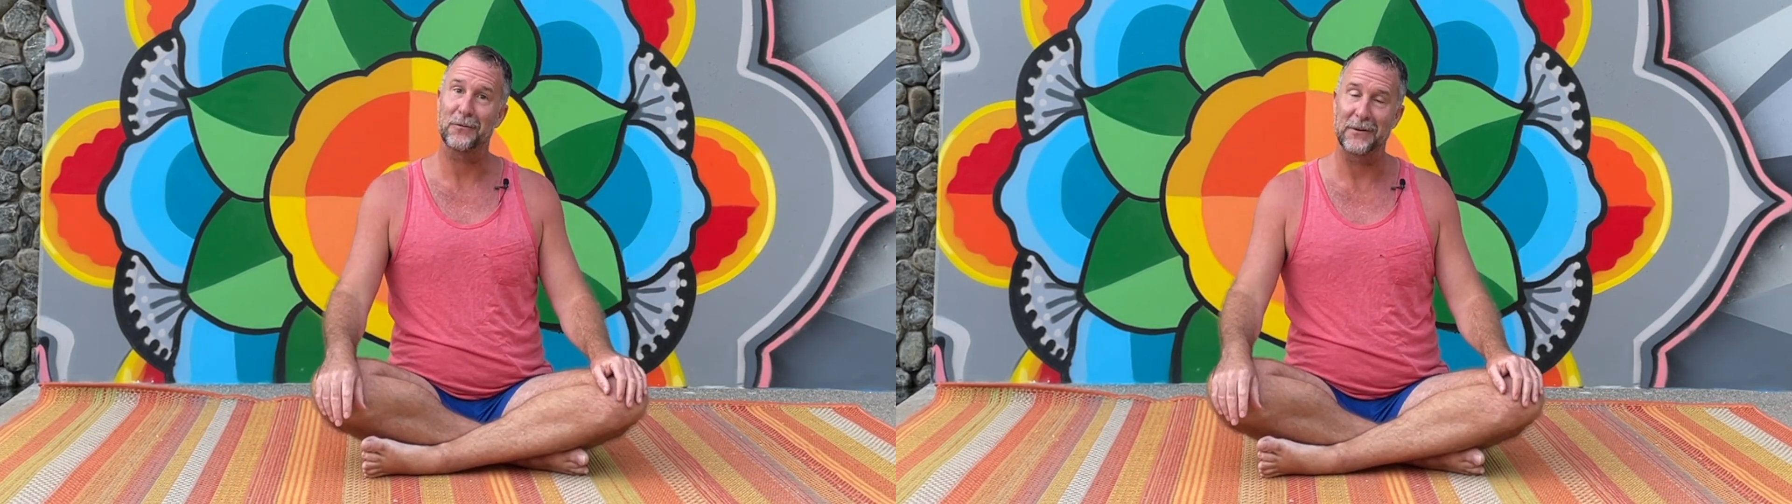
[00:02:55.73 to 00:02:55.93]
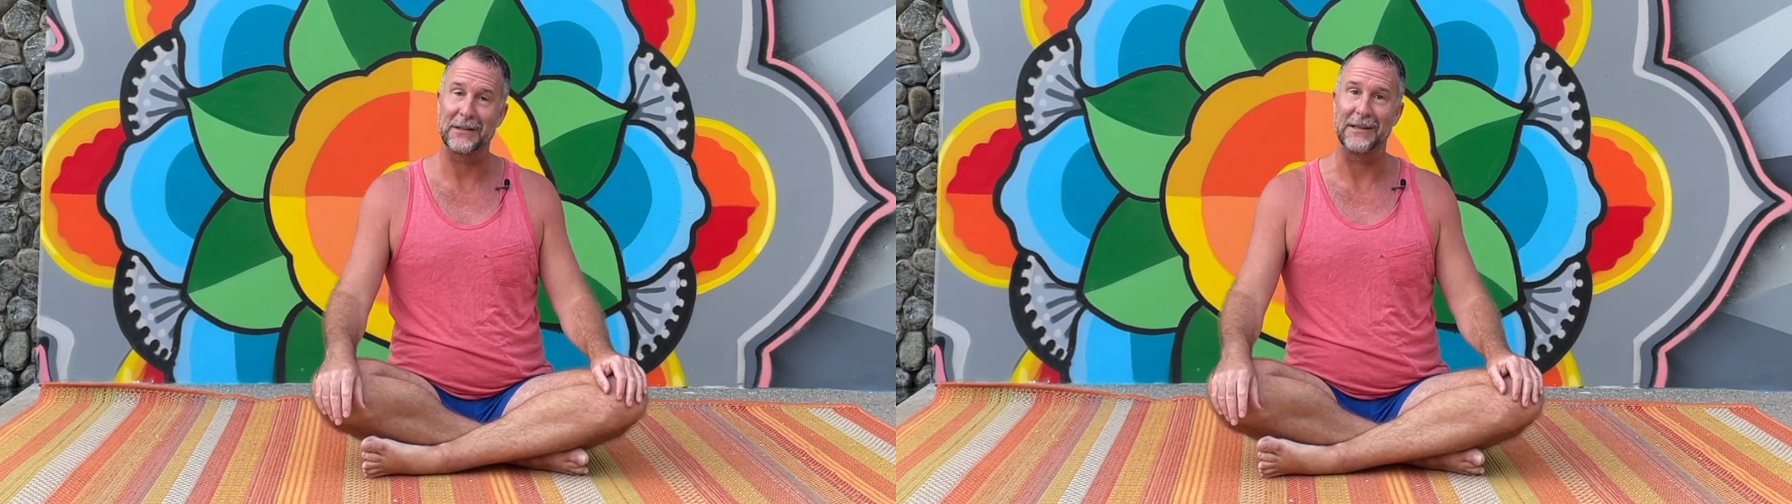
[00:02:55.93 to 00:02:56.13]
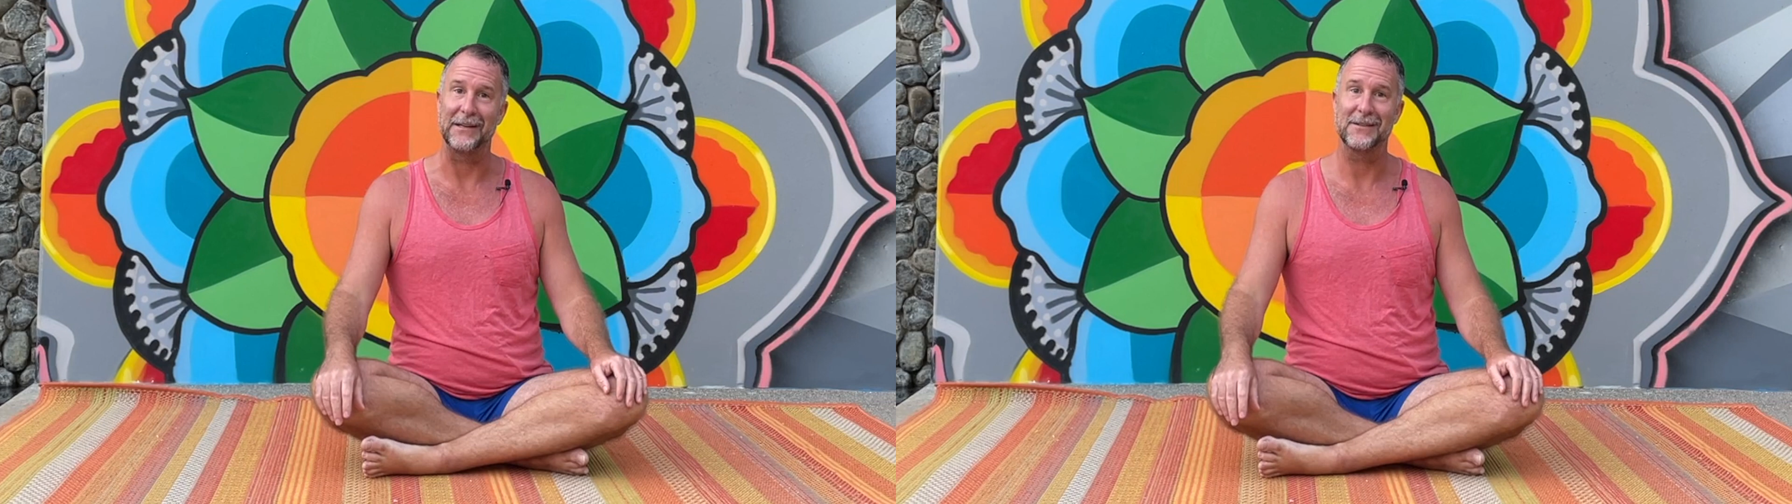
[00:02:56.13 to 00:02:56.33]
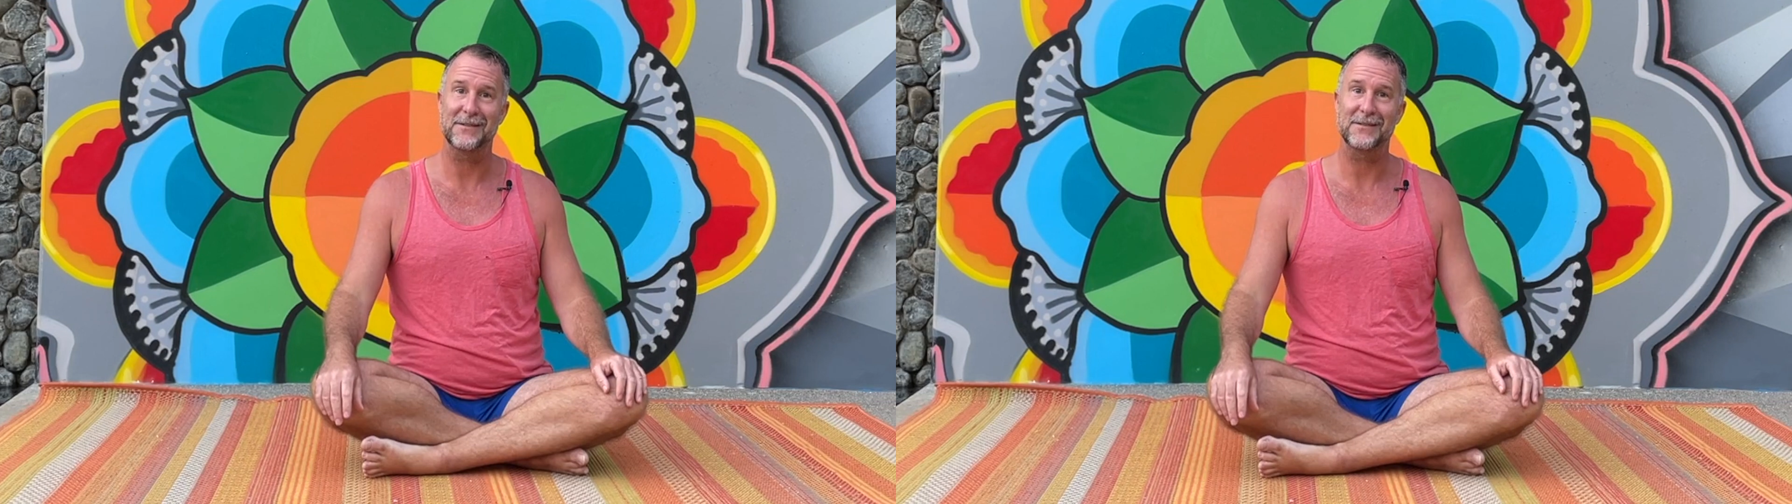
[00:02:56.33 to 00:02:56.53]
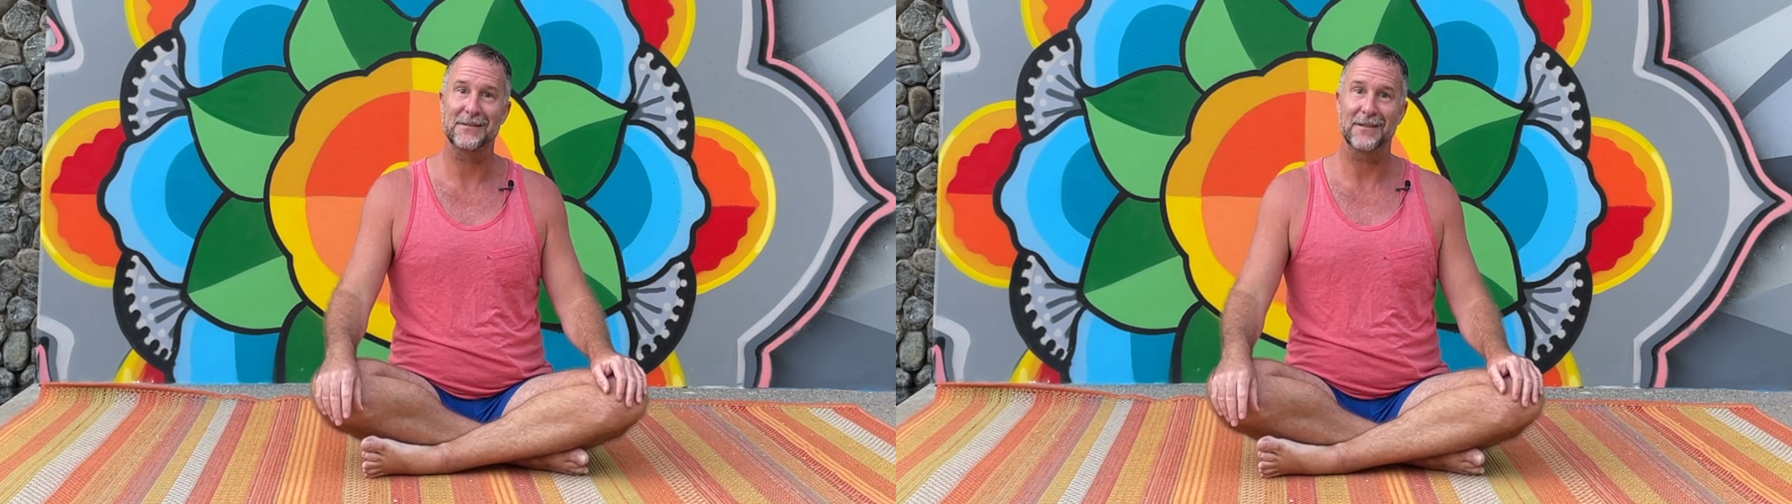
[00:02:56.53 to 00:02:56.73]

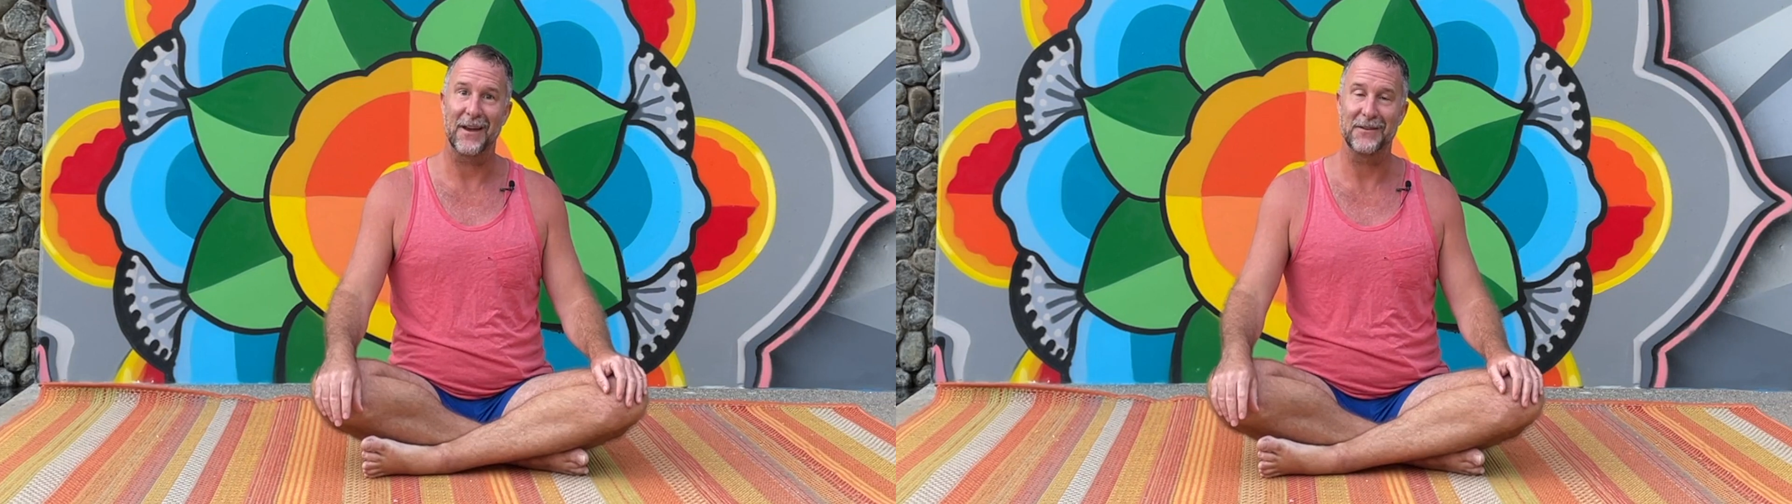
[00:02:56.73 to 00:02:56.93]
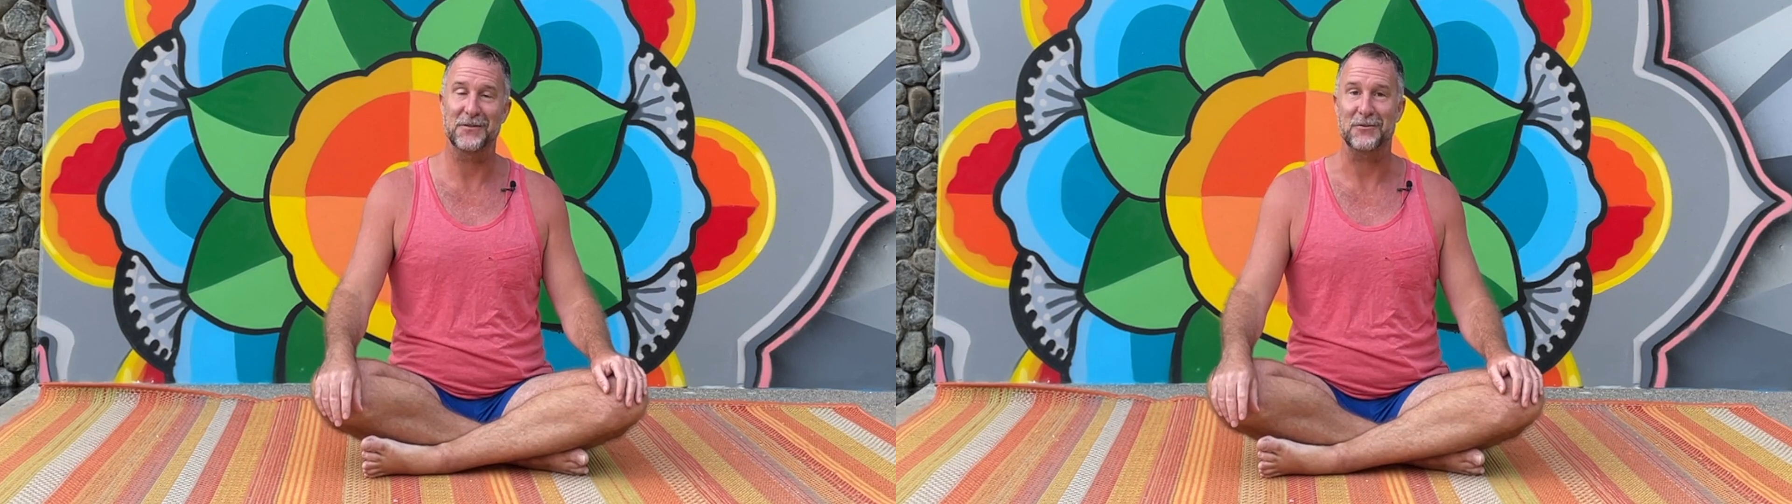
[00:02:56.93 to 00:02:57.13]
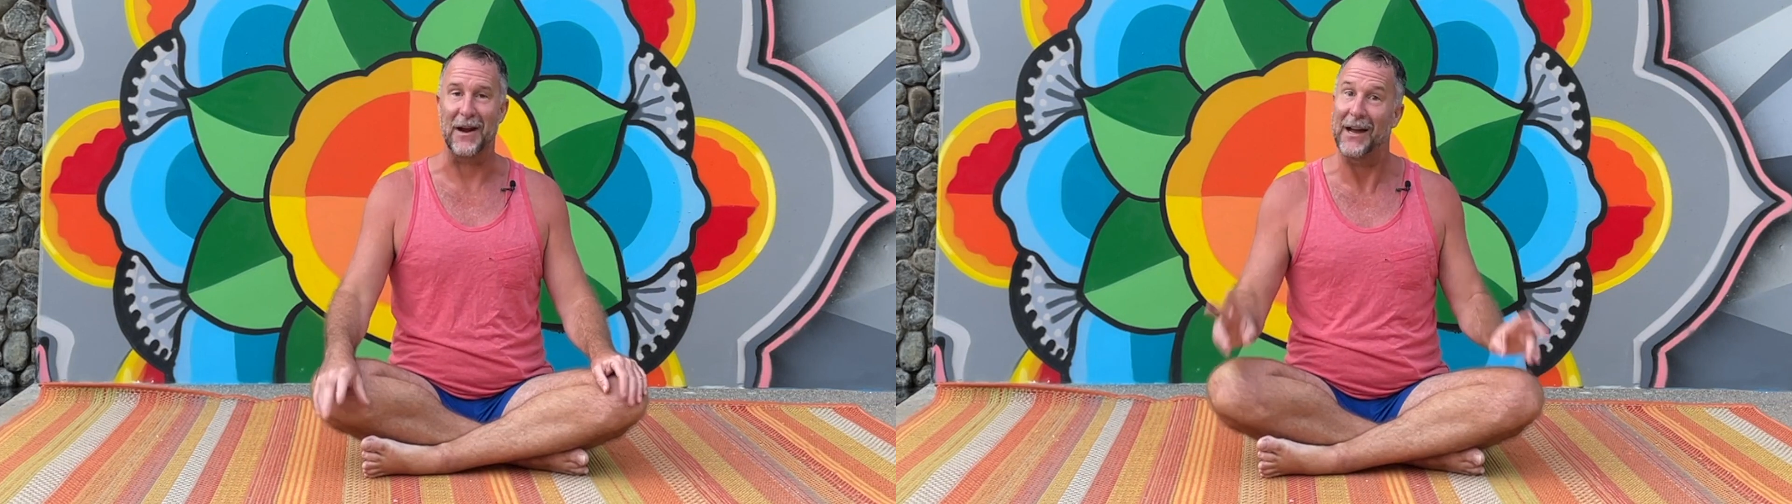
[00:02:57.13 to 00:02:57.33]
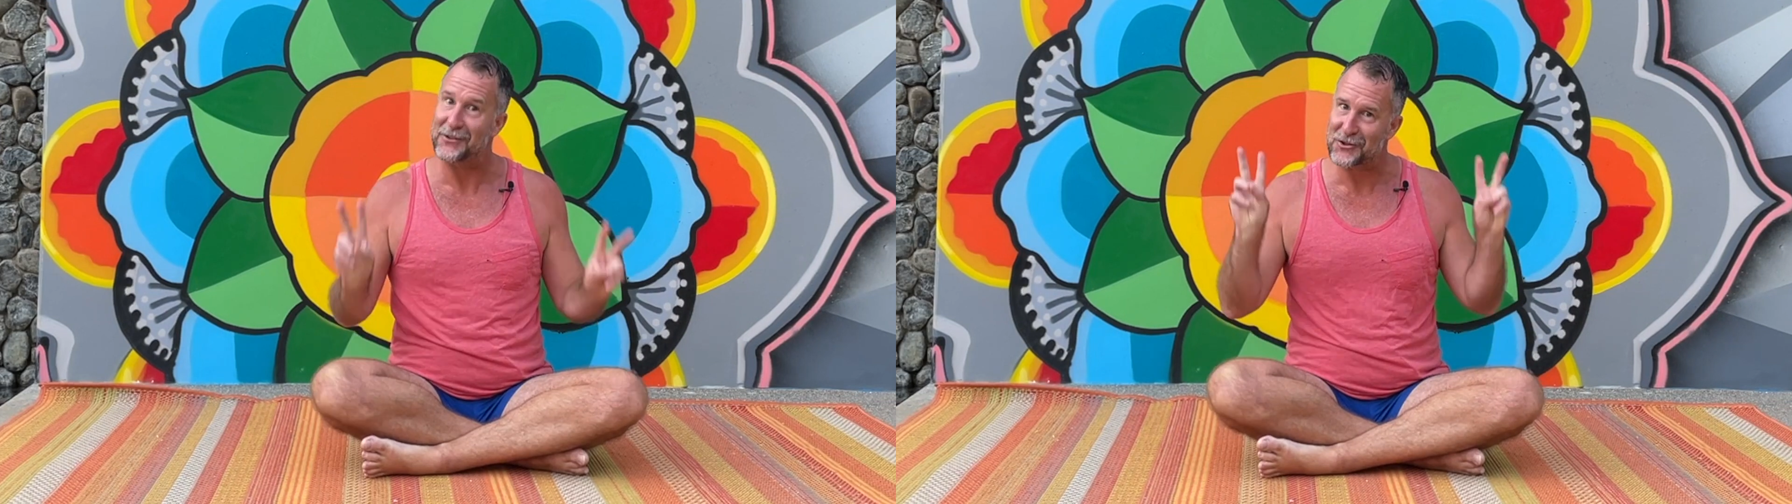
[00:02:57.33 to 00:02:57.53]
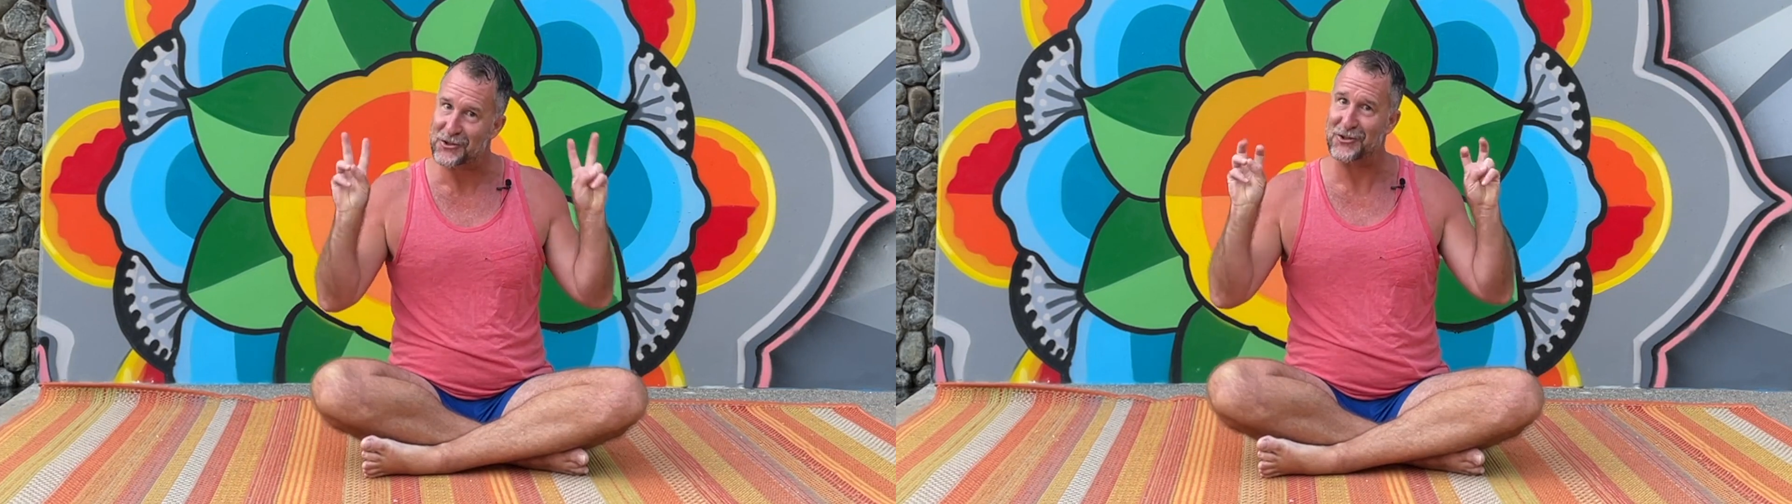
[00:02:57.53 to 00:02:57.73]
release and
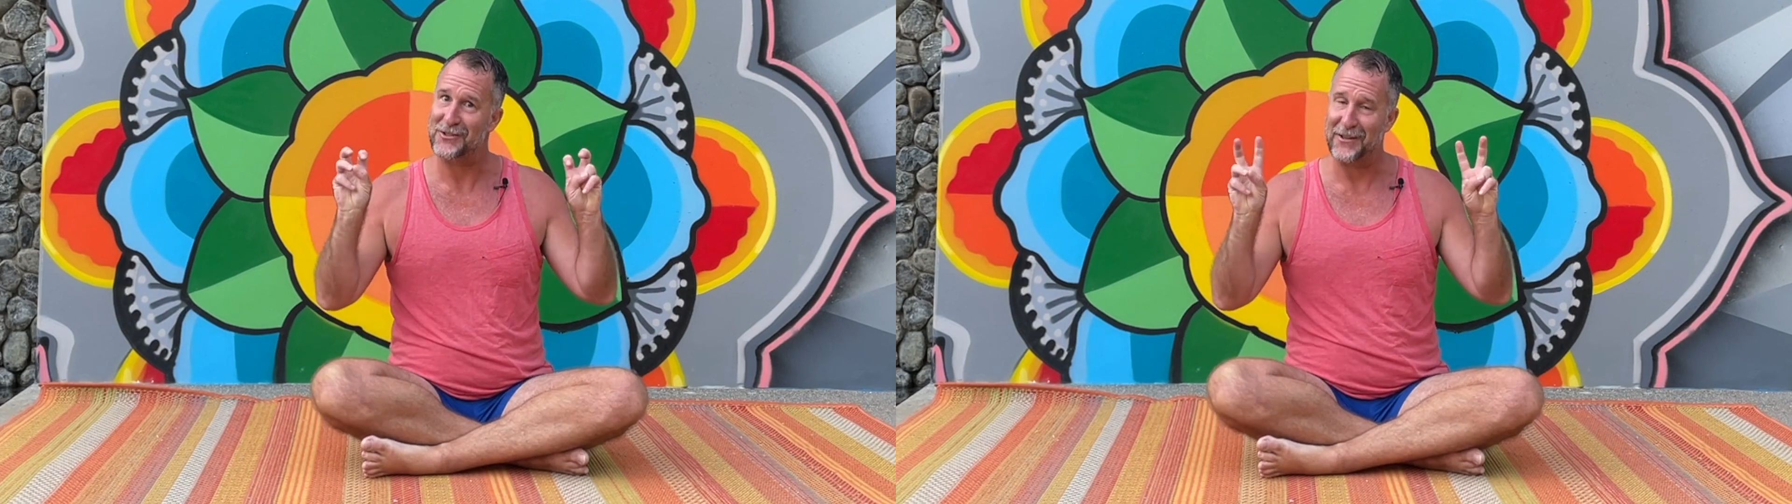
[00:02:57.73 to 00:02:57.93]
stretch,